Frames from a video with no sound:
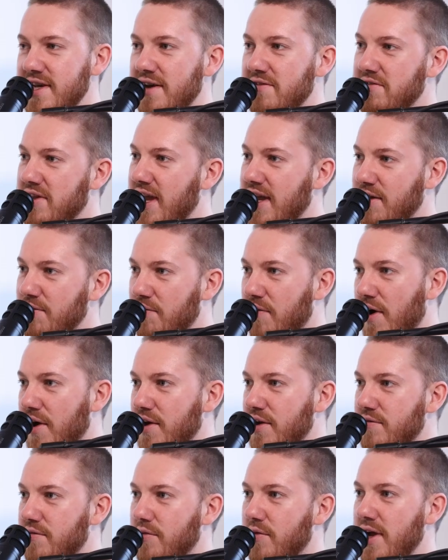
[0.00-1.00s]
enough, can't get far
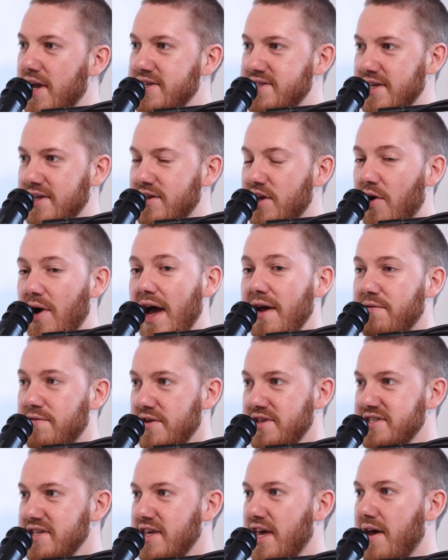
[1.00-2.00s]
enough away. It's like, no, I
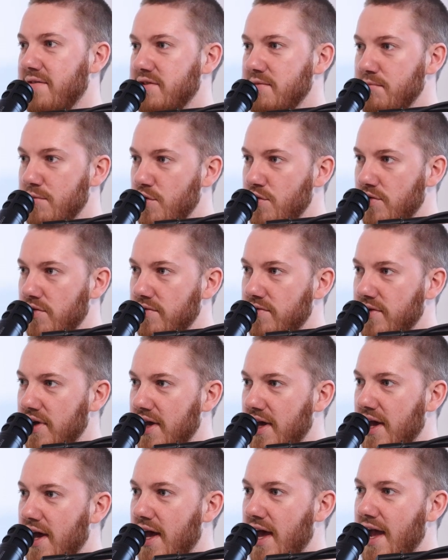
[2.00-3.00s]
physically have to move.
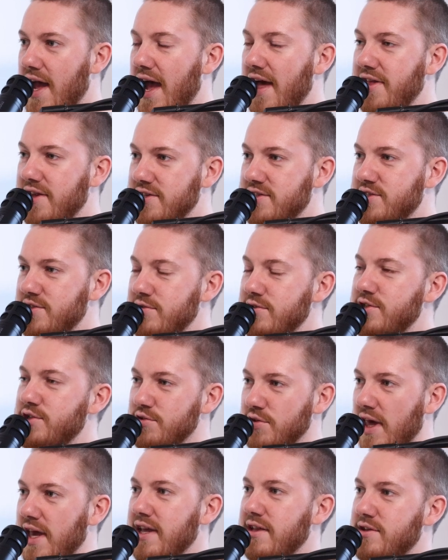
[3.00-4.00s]
And then as soon as
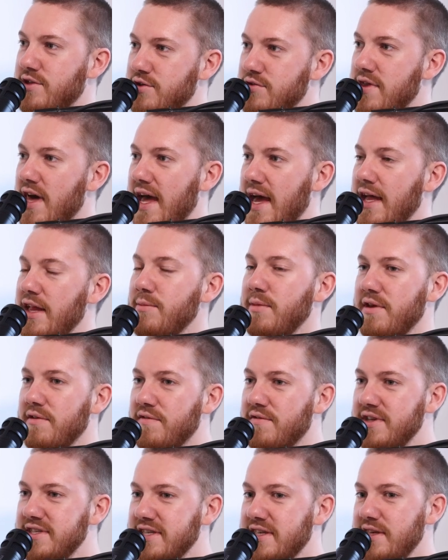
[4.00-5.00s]
you like do that element of
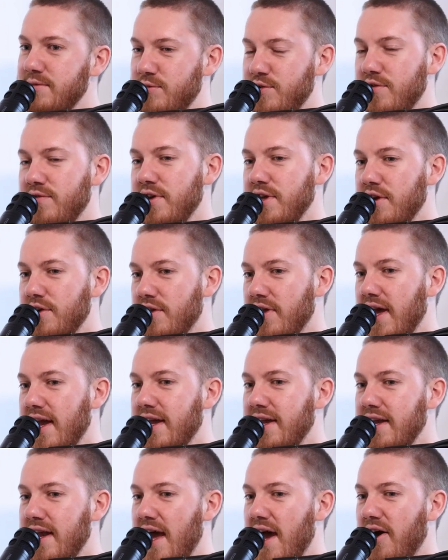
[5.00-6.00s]
physically moving, you're
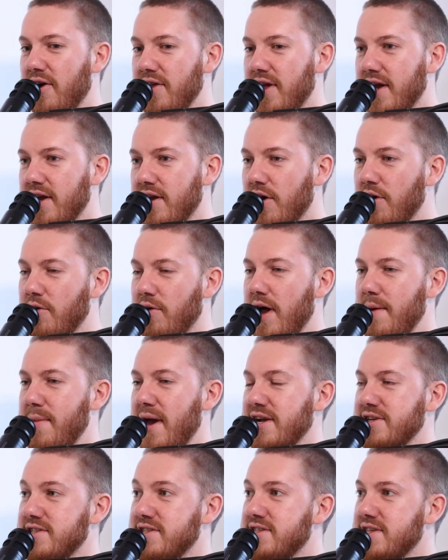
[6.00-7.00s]
like, now like, oh, I'm
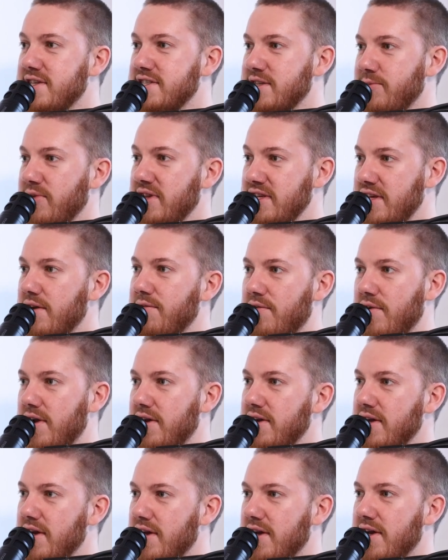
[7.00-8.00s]
actually seeing something
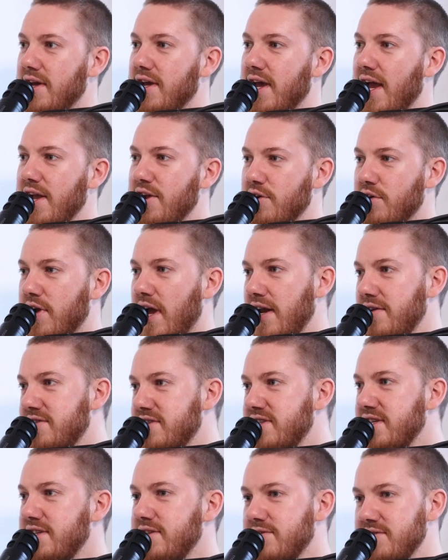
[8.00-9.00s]
different, and you're kind of
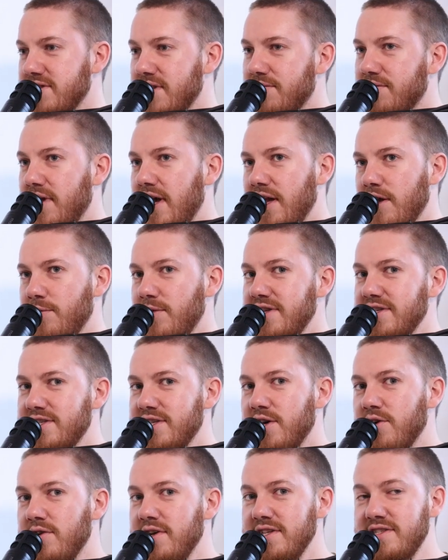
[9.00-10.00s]
seeing those different elements.
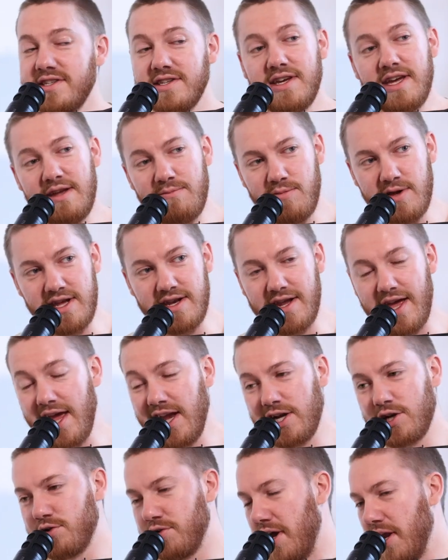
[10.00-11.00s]
So it's been
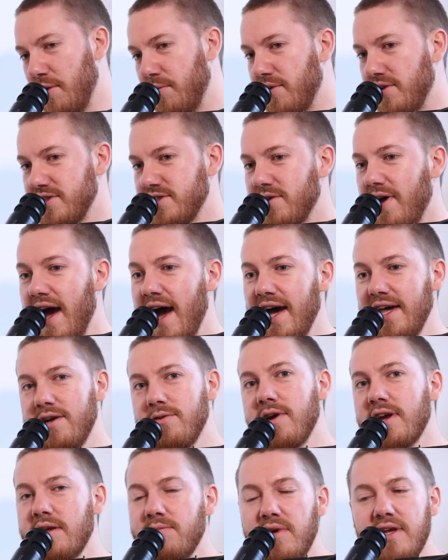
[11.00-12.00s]
incredible. So I highly
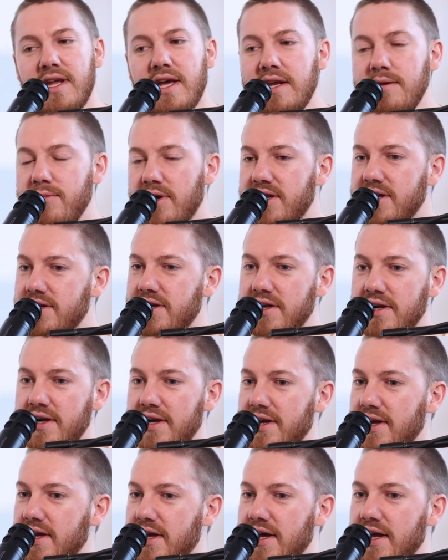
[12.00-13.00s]
recommend anybody,
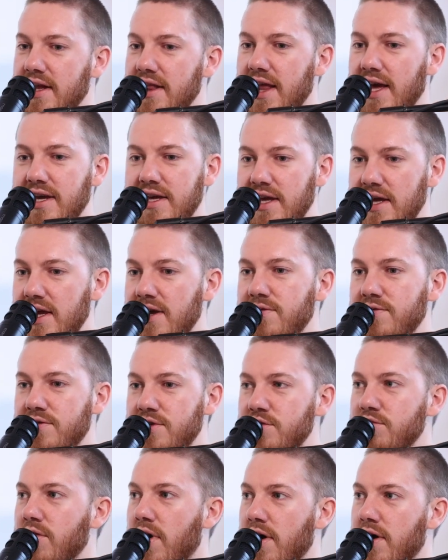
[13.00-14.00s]
like if
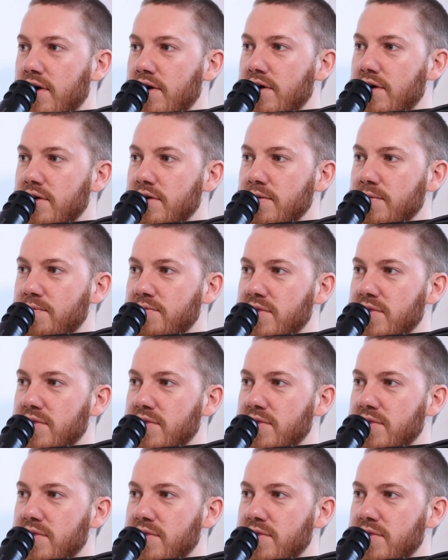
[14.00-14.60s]
you are